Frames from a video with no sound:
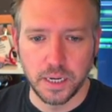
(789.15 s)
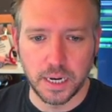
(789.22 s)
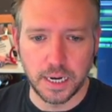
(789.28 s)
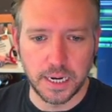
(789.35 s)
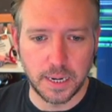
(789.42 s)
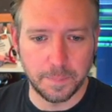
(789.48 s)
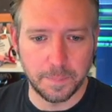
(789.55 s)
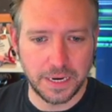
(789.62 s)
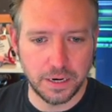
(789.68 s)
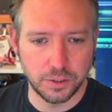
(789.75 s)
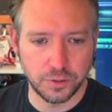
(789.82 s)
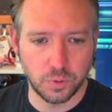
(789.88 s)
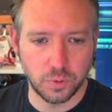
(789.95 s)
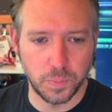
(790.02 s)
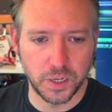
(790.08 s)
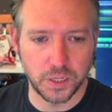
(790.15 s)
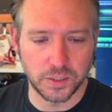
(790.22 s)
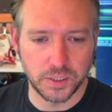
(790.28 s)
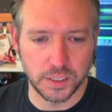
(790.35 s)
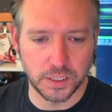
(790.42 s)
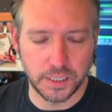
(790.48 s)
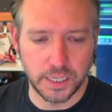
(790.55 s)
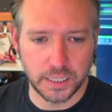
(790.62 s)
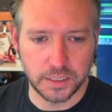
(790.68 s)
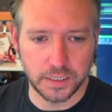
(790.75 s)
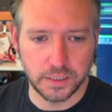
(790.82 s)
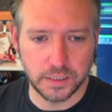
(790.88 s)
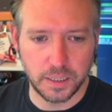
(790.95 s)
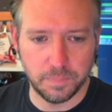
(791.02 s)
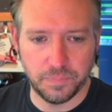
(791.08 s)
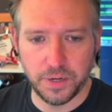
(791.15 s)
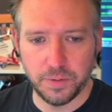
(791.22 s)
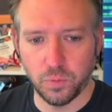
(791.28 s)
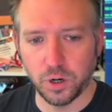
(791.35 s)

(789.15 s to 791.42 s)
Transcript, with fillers: Um, here's where we're going to select something.